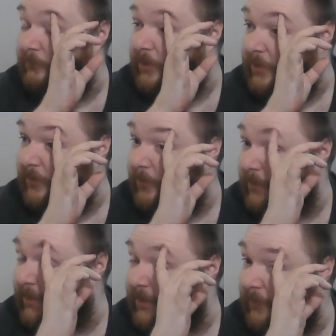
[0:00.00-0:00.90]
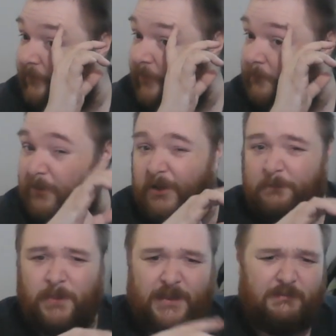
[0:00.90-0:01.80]
really know where they came from, but I
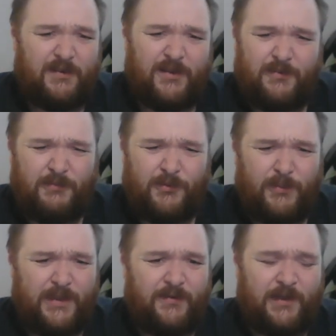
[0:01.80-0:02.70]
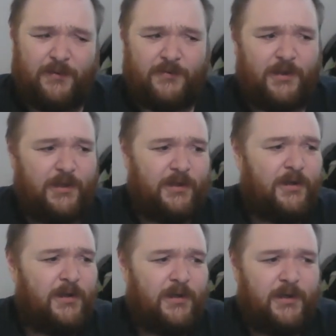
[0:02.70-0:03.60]
believe I see someone tweet this out saying
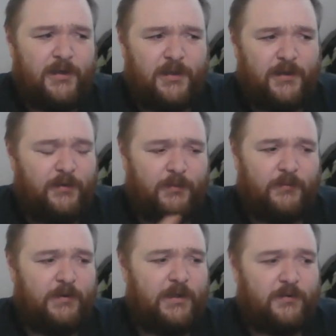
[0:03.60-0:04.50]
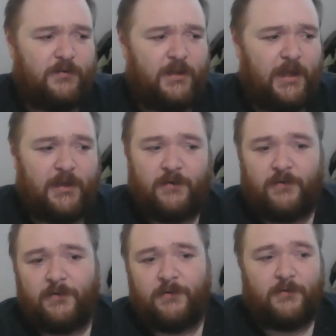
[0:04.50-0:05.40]
this was a Regis deck.
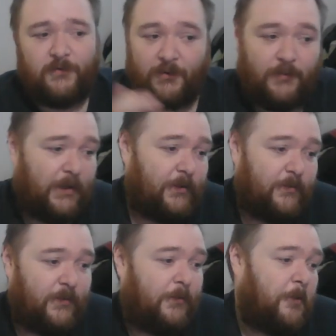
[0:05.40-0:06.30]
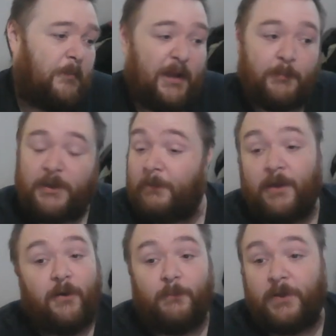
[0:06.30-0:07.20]
So I don't know. It might be,
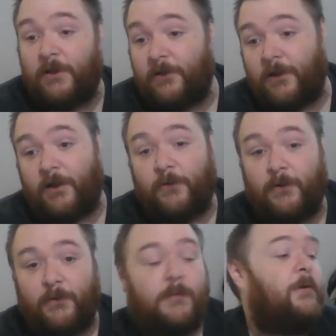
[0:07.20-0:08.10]
might not be. I don't know.